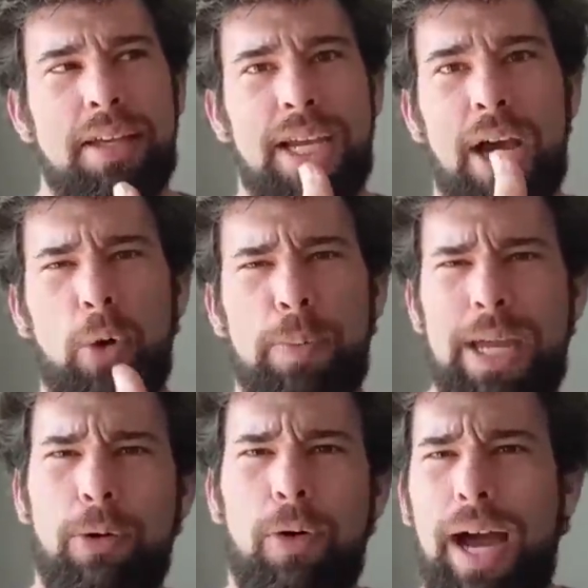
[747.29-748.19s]
tell
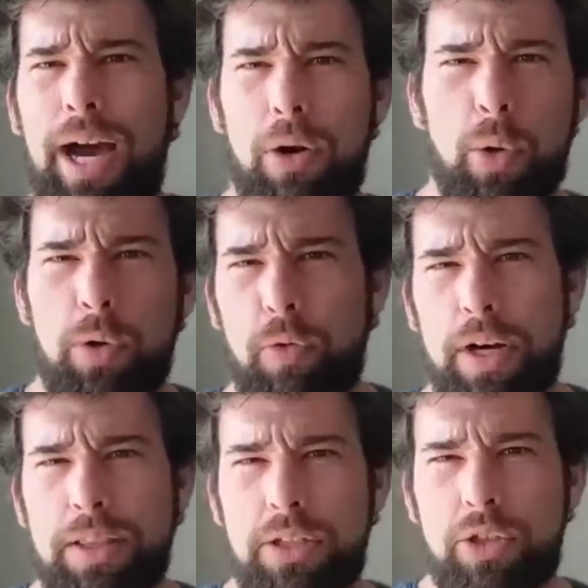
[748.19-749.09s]
people how to
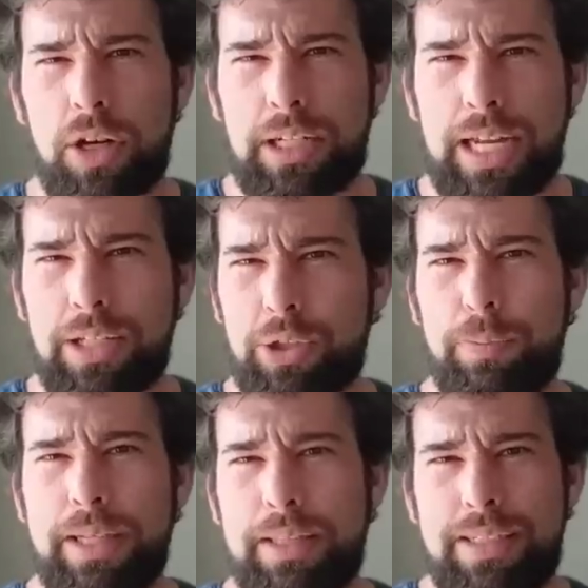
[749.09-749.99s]
avoid the drug test or
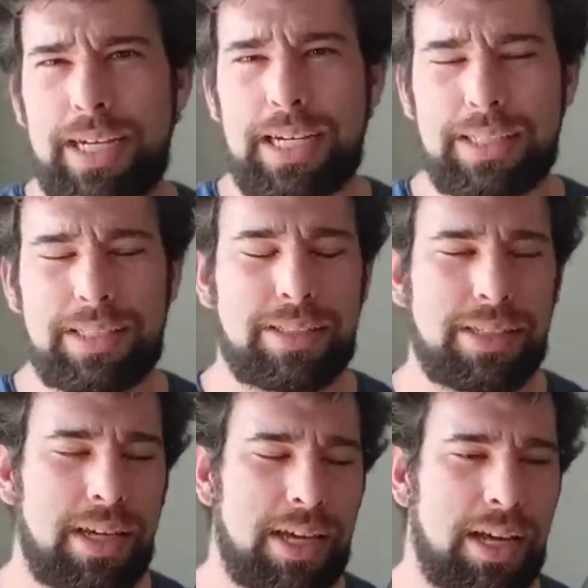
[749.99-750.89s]
beat the tests.
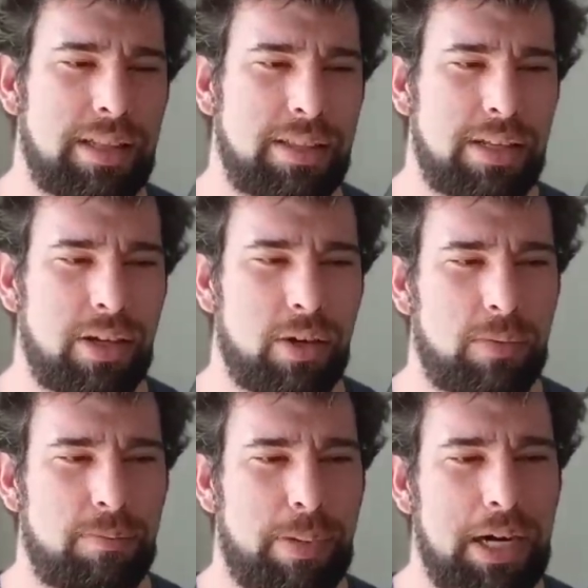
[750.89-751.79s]
And, you know,
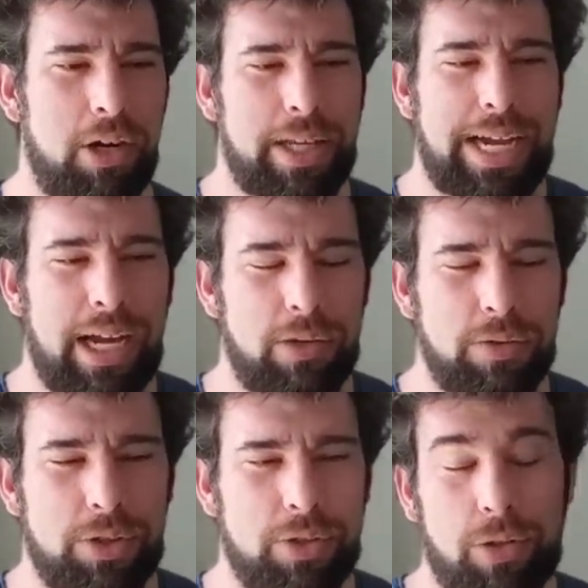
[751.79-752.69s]
by all
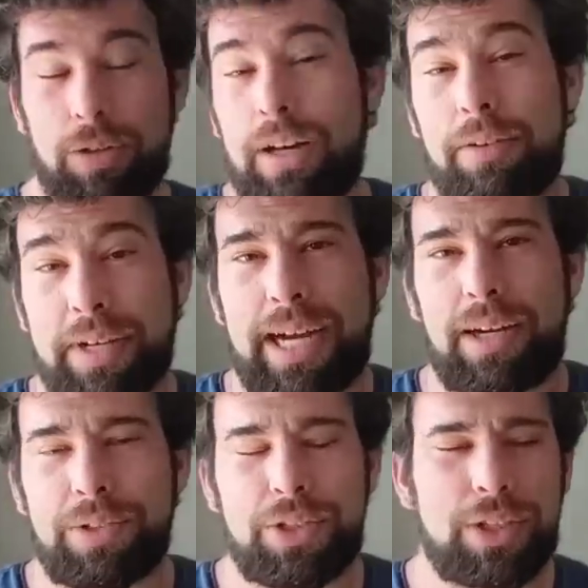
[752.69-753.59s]
accounts, or a lot of
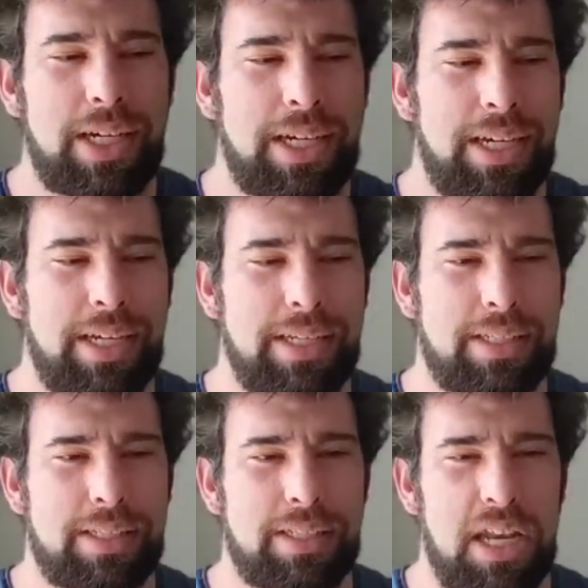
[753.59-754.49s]
accounts,
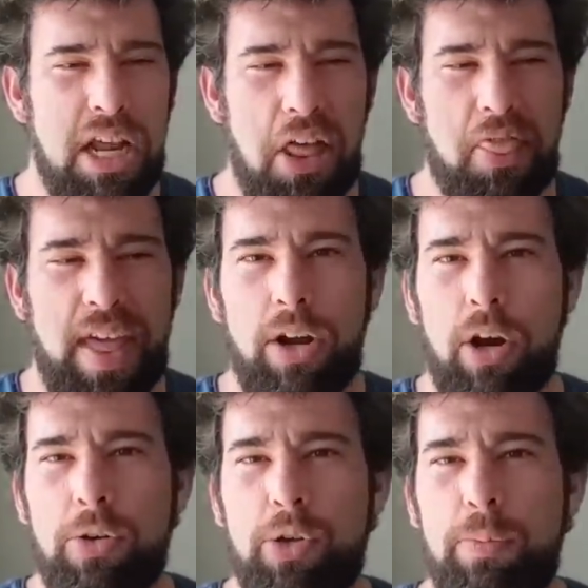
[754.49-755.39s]
it's not that
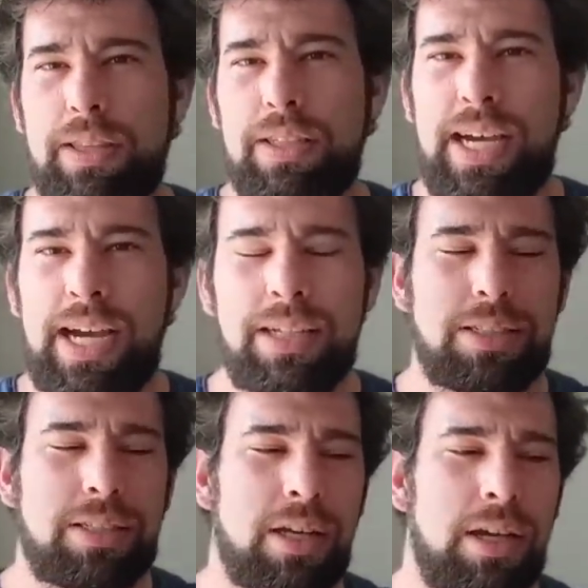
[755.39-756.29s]
hard to beat the
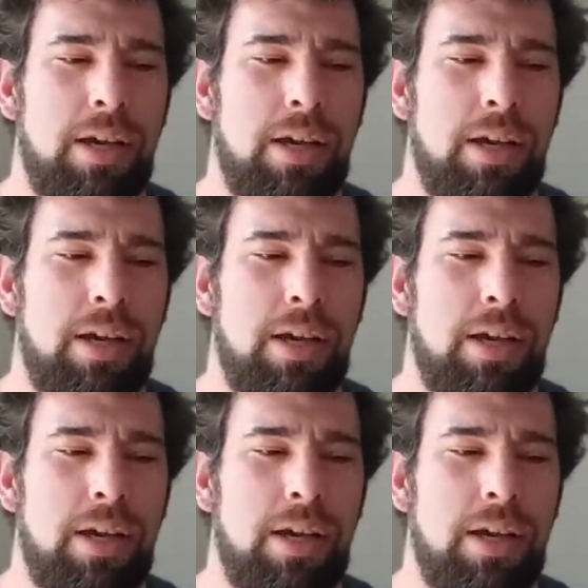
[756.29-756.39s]
test.